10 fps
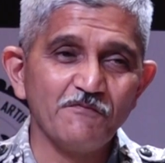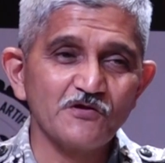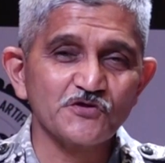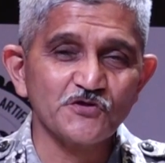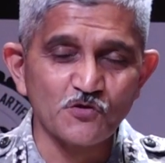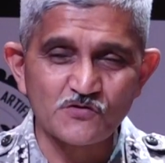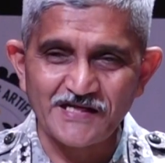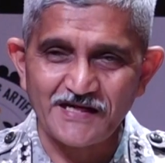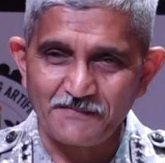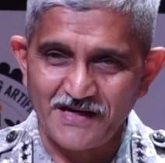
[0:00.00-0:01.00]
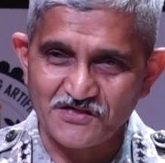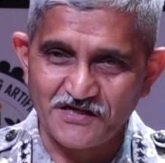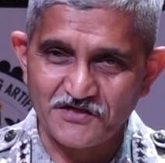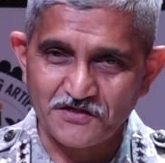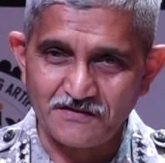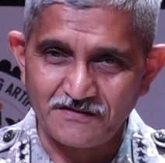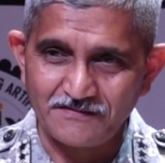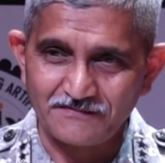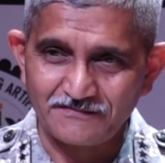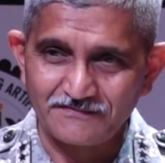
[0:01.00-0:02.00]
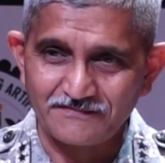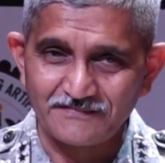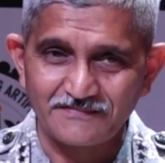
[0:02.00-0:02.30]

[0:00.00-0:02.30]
to be able to use that imagination,